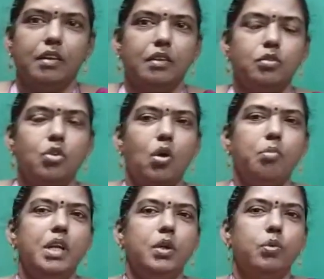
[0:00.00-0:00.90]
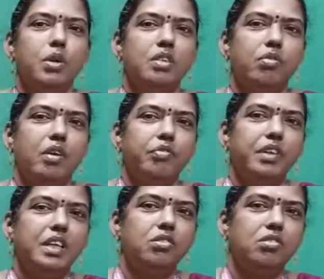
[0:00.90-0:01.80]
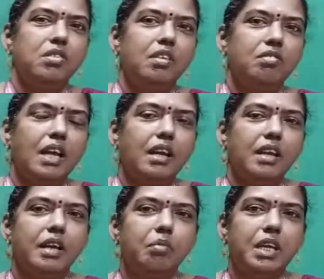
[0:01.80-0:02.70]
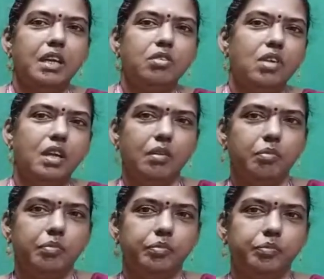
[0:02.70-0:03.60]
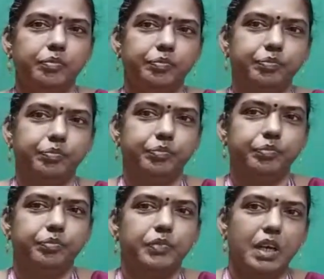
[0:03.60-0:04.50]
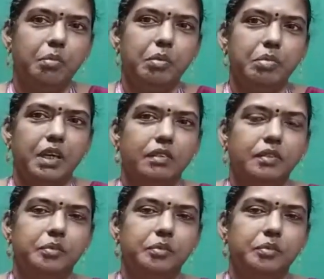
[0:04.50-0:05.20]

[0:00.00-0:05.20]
So, how many units were finished in the satellite communication? Remember.